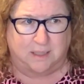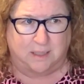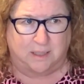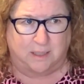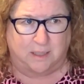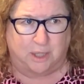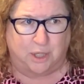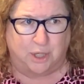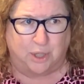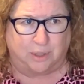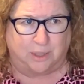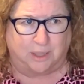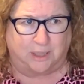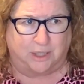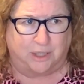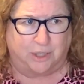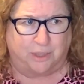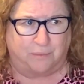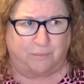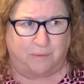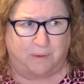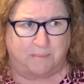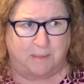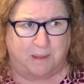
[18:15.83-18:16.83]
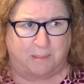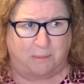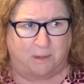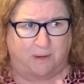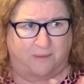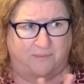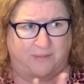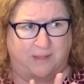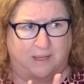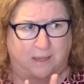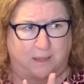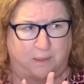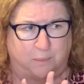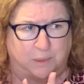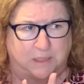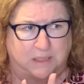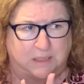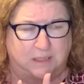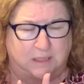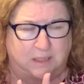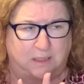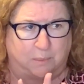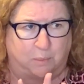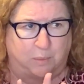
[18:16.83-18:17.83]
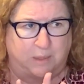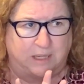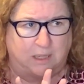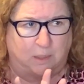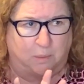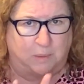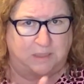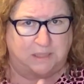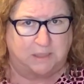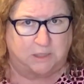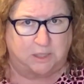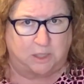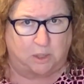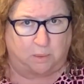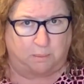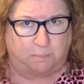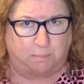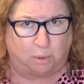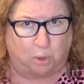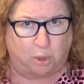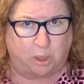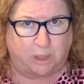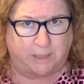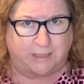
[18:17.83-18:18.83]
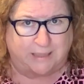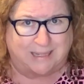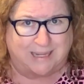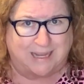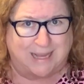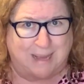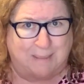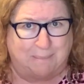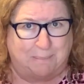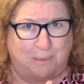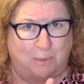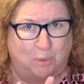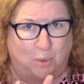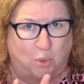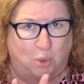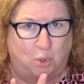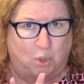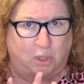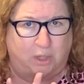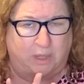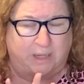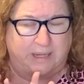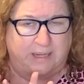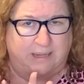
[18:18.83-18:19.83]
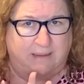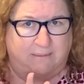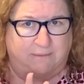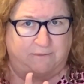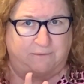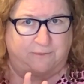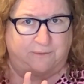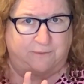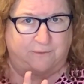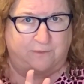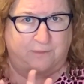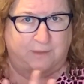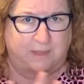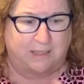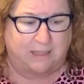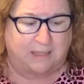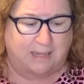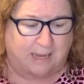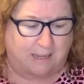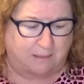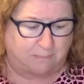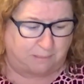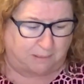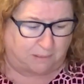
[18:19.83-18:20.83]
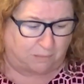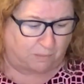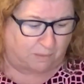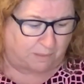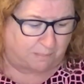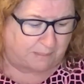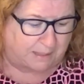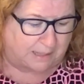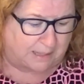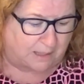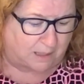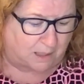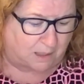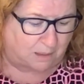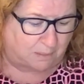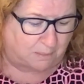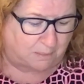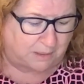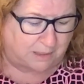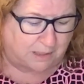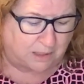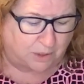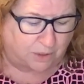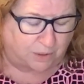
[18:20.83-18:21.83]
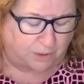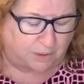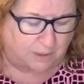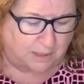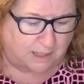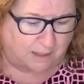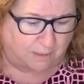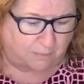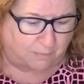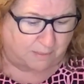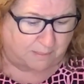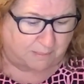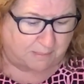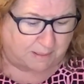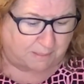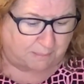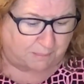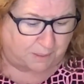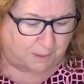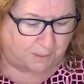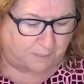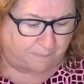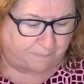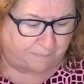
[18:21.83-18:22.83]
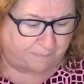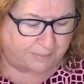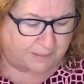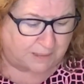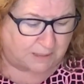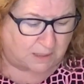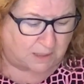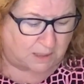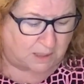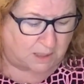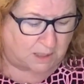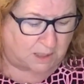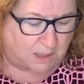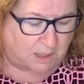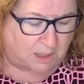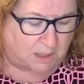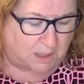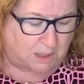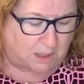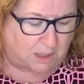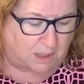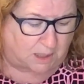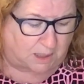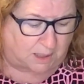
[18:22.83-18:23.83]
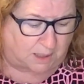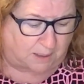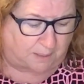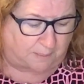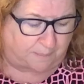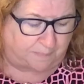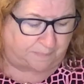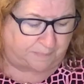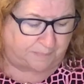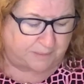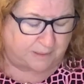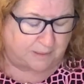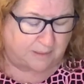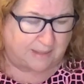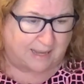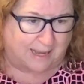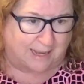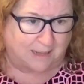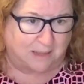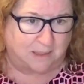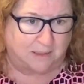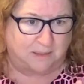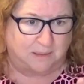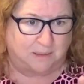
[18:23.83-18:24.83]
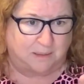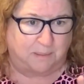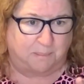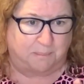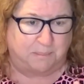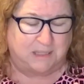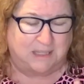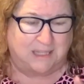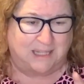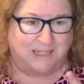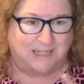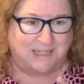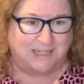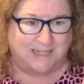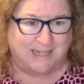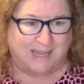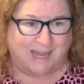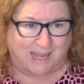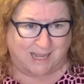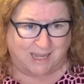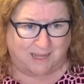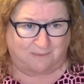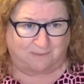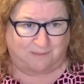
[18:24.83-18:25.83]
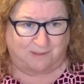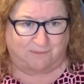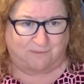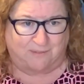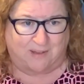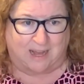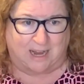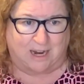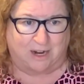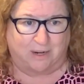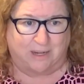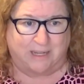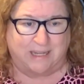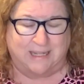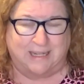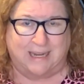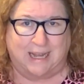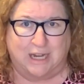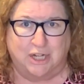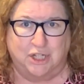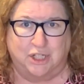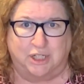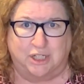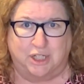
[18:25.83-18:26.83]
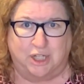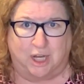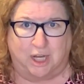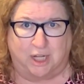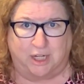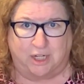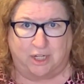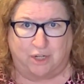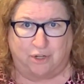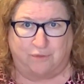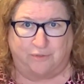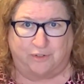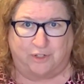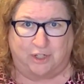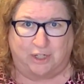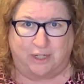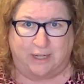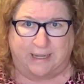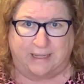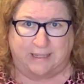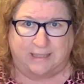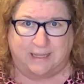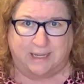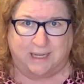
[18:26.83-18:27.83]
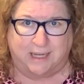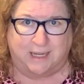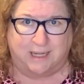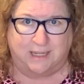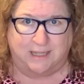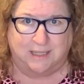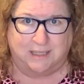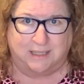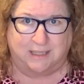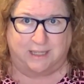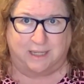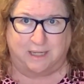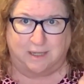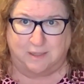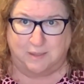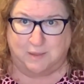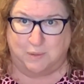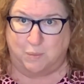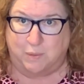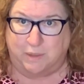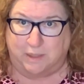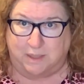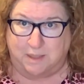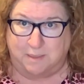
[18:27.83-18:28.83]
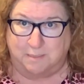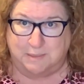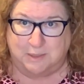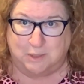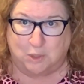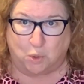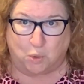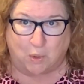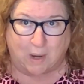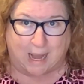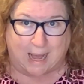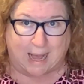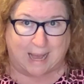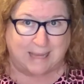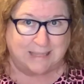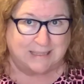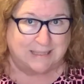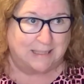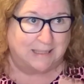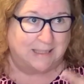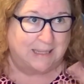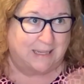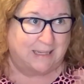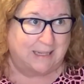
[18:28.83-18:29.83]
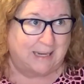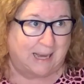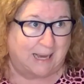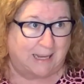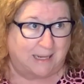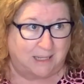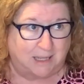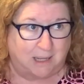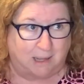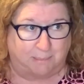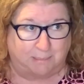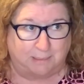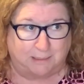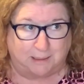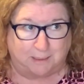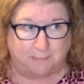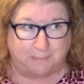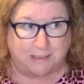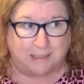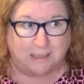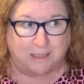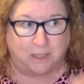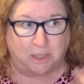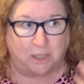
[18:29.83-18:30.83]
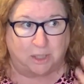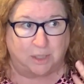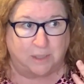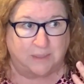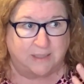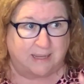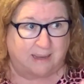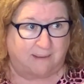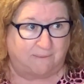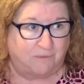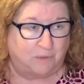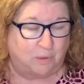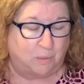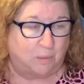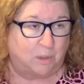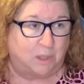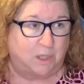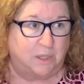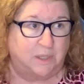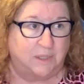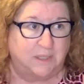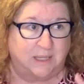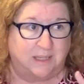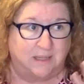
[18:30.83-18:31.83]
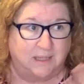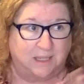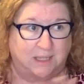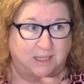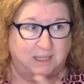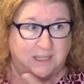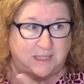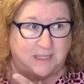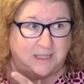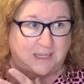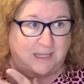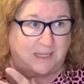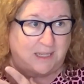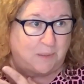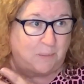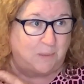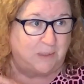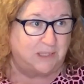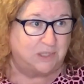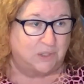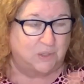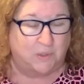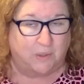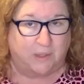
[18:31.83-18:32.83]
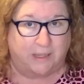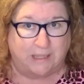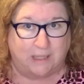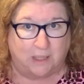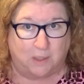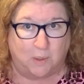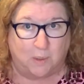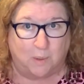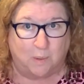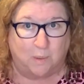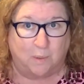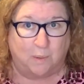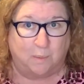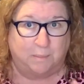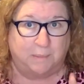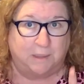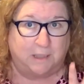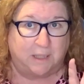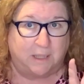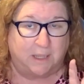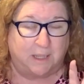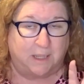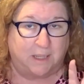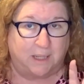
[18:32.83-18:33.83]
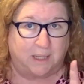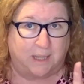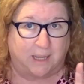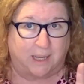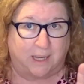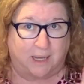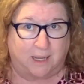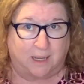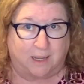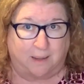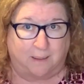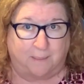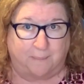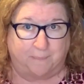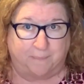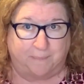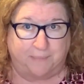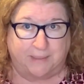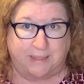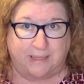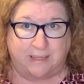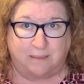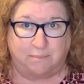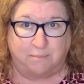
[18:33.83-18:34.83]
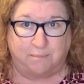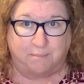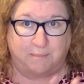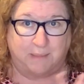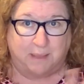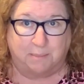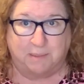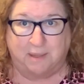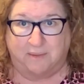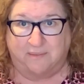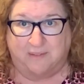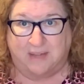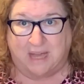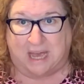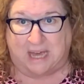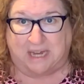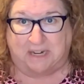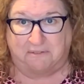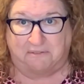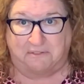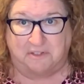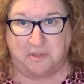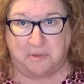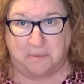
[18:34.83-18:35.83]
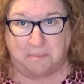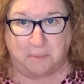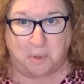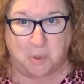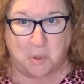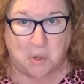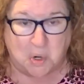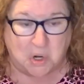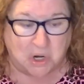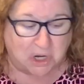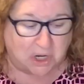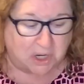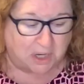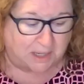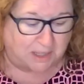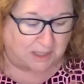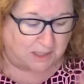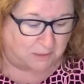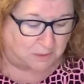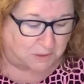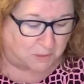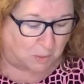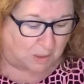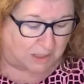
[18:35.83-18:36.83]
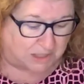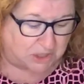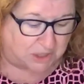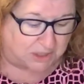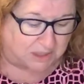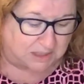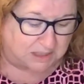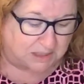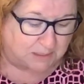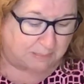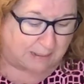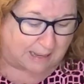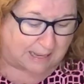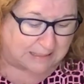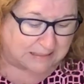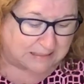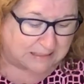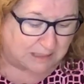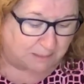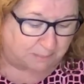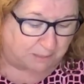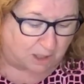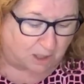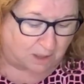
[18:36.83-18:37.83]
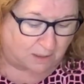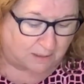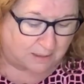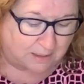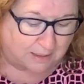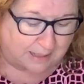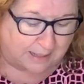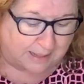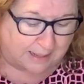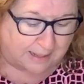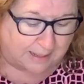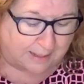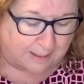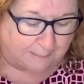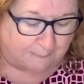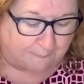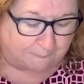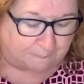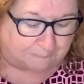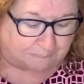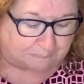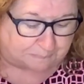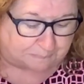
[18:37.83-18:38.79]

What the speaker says: Hughley couldn't remember if the window was still boarded up or if it had been repaired. He could not remember. The day of the fire, he had actually gone over and cut Clarence Williams' grass, and they had a couple of beers afterwards, and then he said he went straight home. And maybe have had a few more, and he was watching this basketball game.